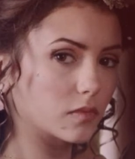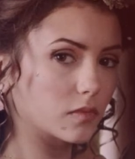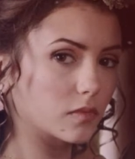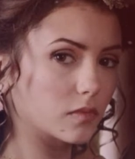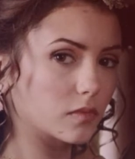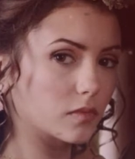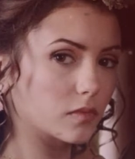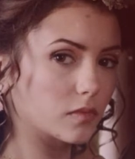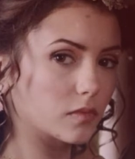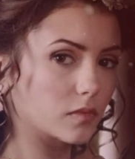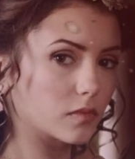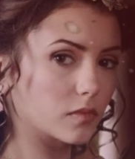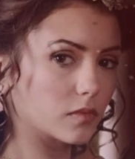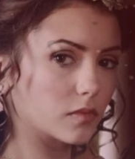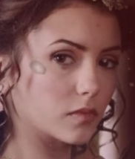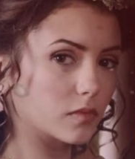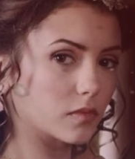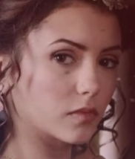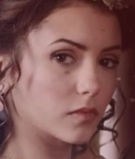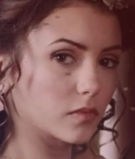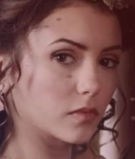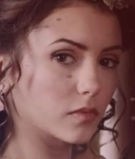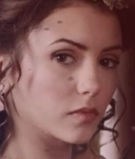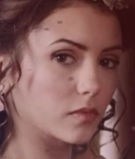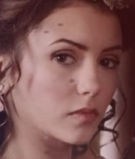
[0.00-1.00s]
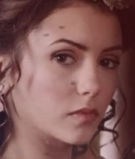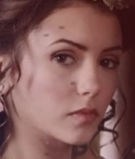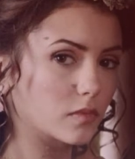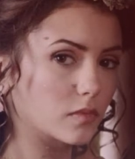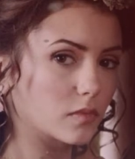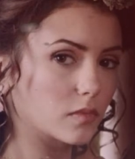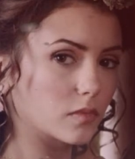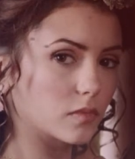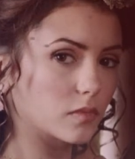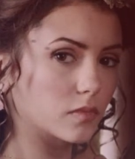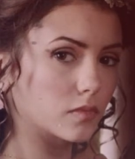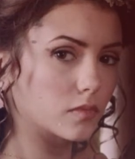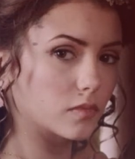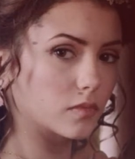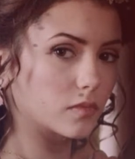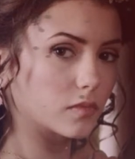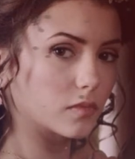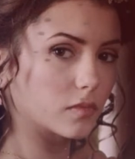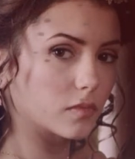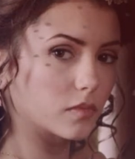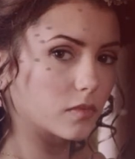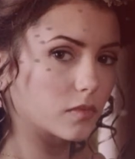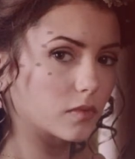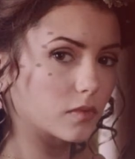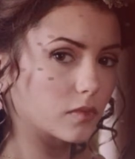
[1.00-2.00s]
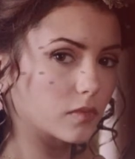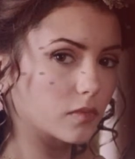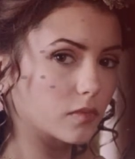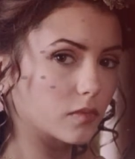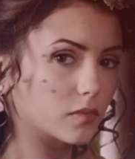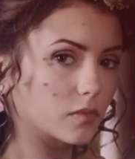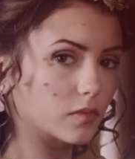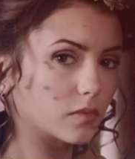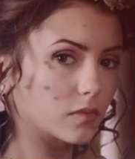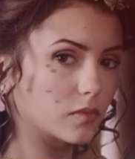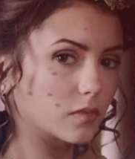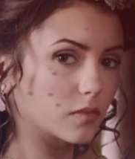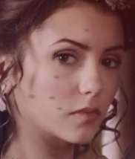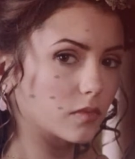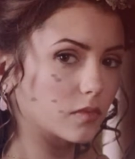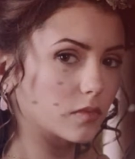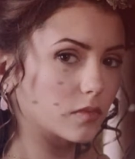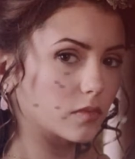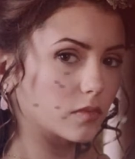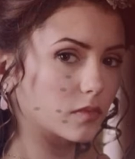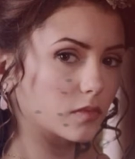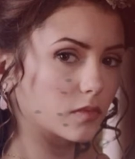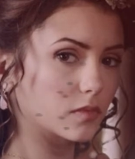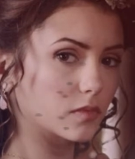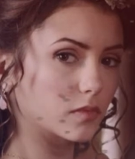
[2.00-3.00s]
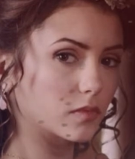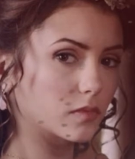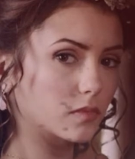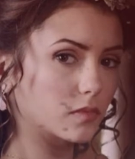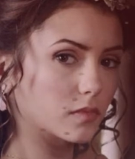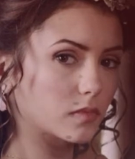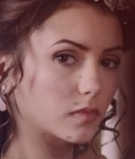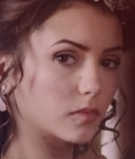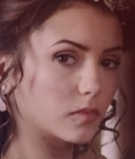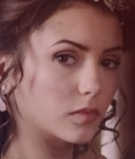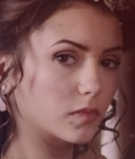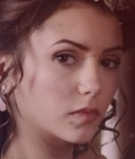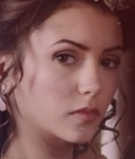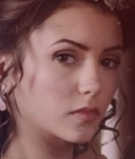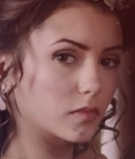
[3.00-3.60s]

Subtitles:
(silence)